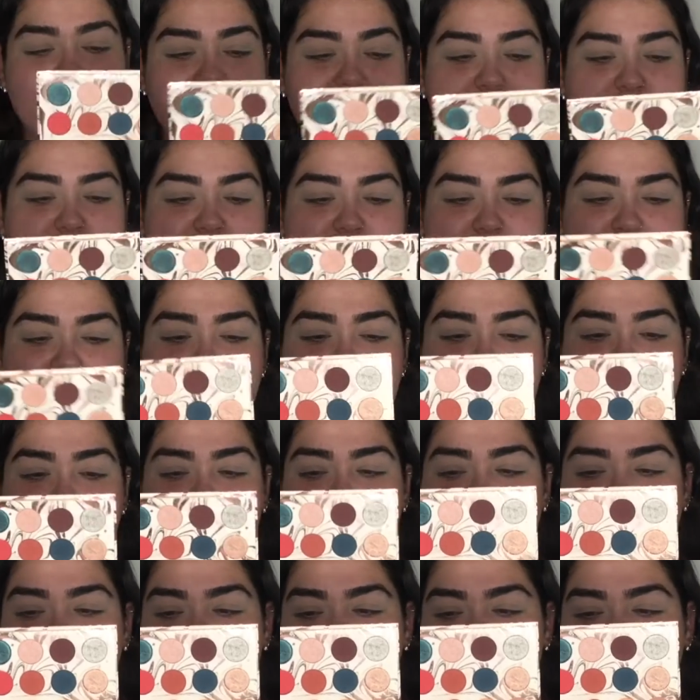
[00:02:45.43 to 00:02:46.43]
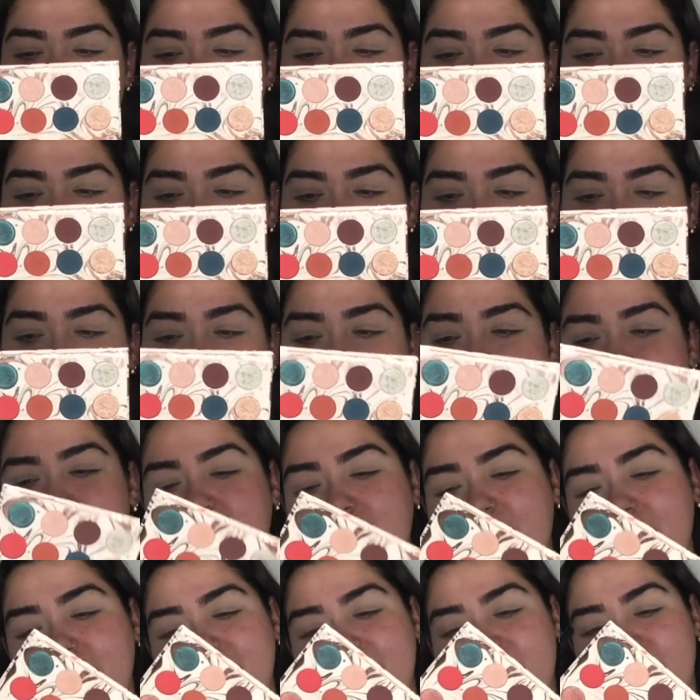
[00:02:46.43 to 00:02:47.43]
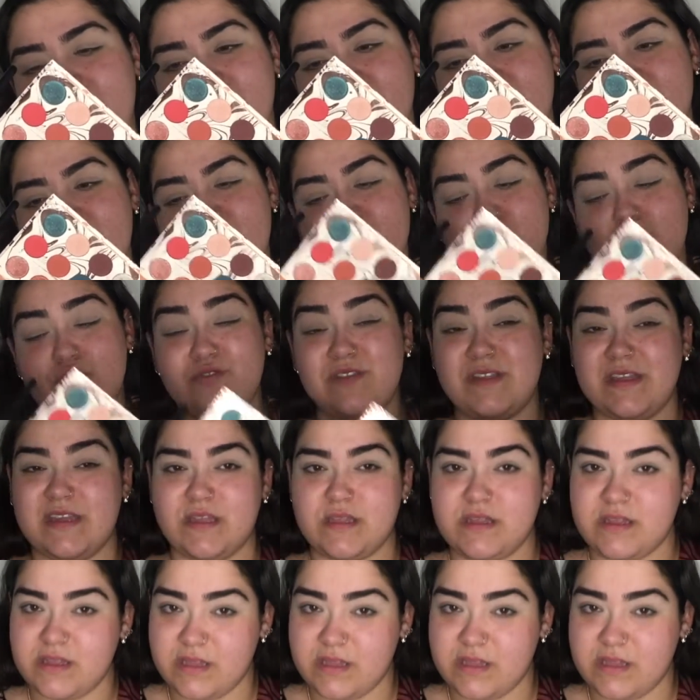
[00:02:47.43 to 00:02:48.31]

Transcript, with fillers: So I'm going to start off with this colour here. I believe this is Shooting